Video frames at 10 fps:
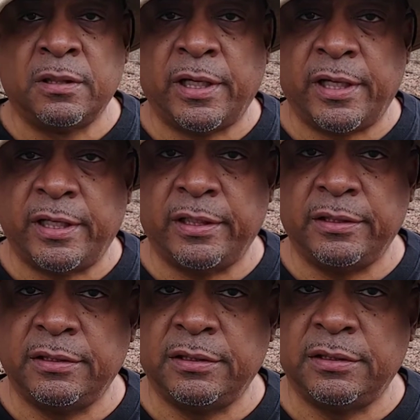Hey,
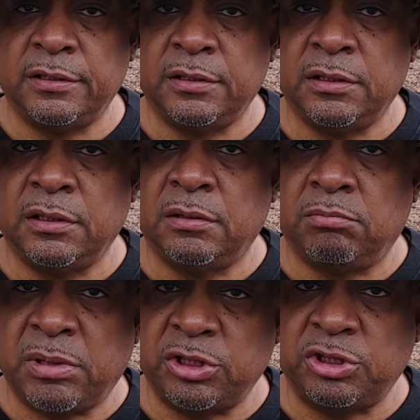
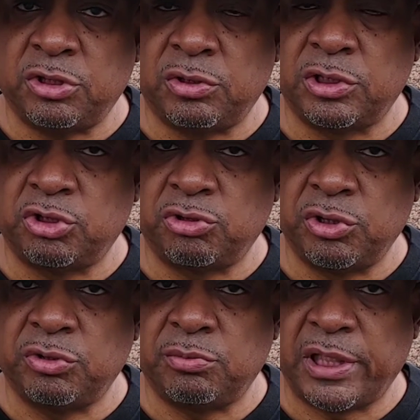make sure to treat
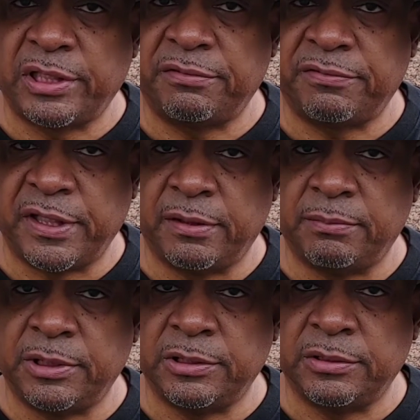them like family.
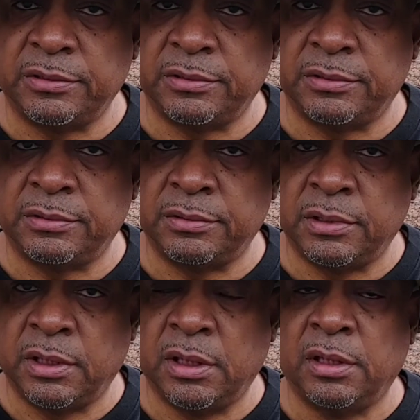
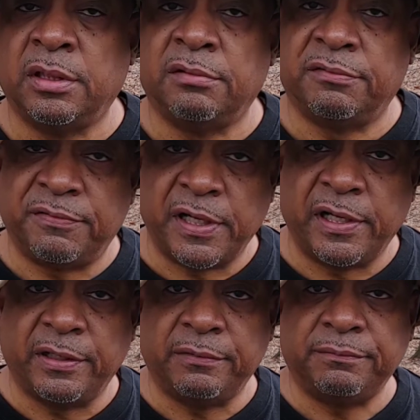Thanks.